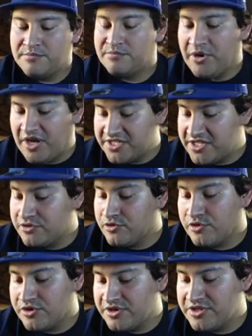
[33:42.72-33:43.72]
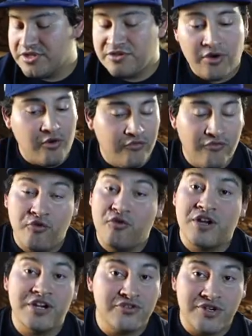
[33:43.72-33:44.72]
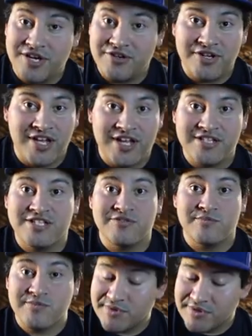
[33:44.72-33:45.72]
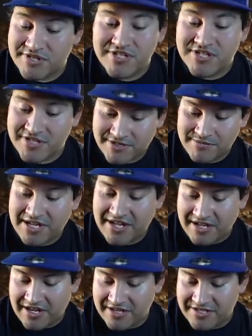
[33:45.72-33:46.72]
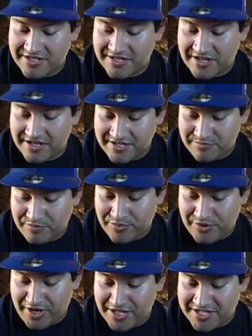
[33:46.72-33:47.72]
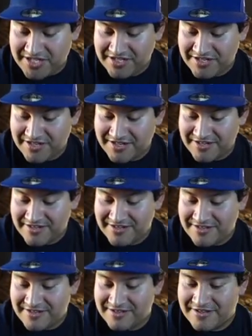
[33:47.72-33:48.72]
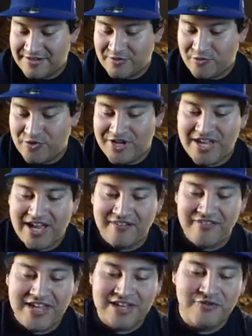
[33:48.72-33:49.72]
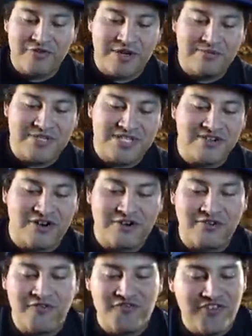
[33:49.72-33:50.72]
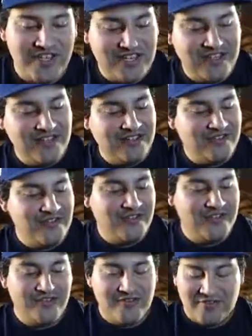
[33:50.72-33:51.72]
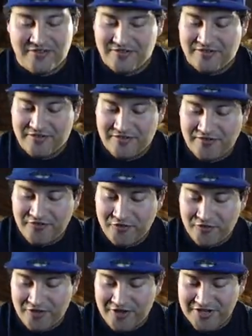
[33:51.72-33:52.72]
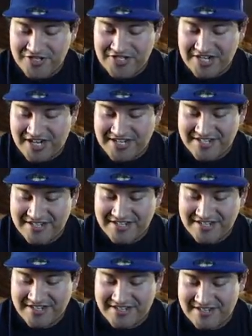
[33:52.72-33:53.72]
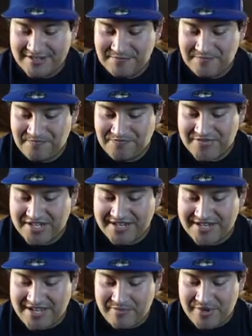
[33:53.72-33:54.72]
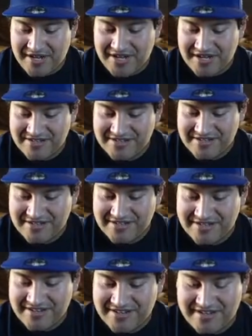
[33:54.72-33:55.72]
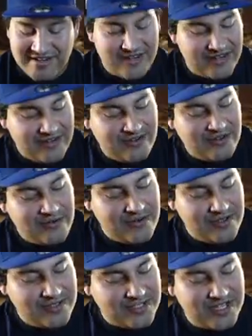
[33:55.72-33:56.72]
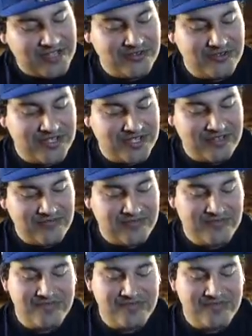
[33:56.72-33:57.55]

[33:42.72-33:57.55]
Boss's orders. No Fool art Trainer yet. That kind of sucks, but... We have a Grimmsnarl V Full Art Shiny. Not bad. Alright, let's get you asleep.